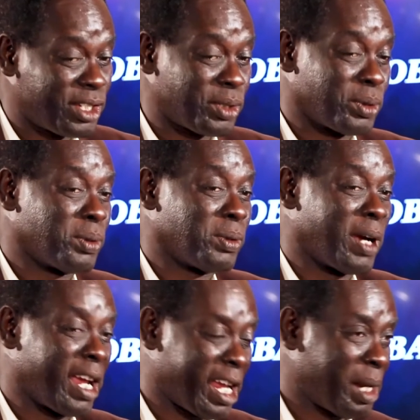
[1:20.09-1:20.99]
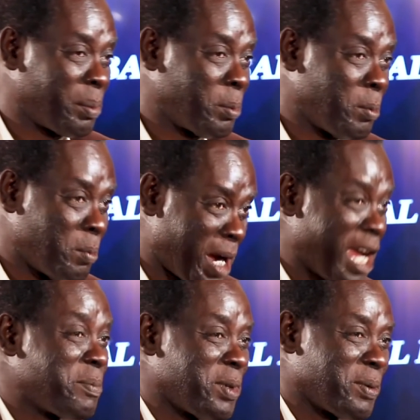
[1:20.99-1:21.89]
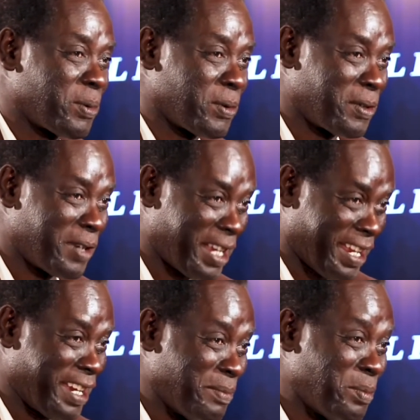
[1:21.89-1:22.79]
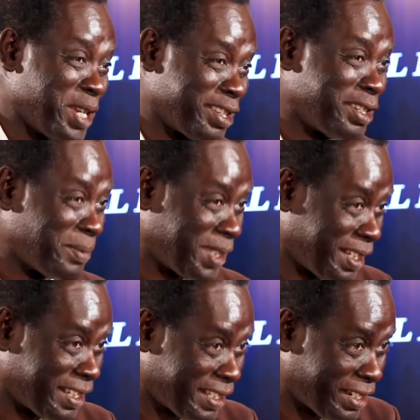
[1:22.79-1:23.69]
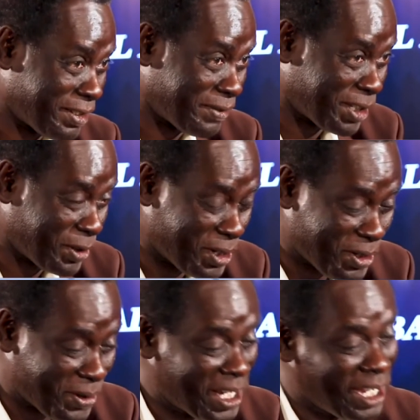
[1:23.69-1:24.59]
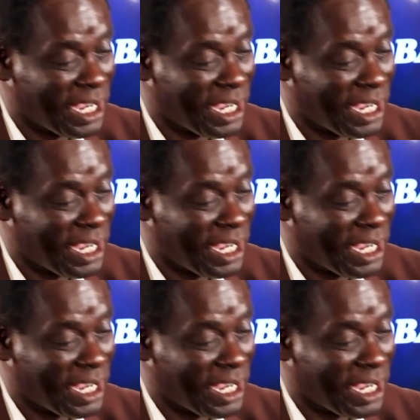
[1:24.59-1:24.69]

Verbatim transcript: to help my people here become citizens of this country.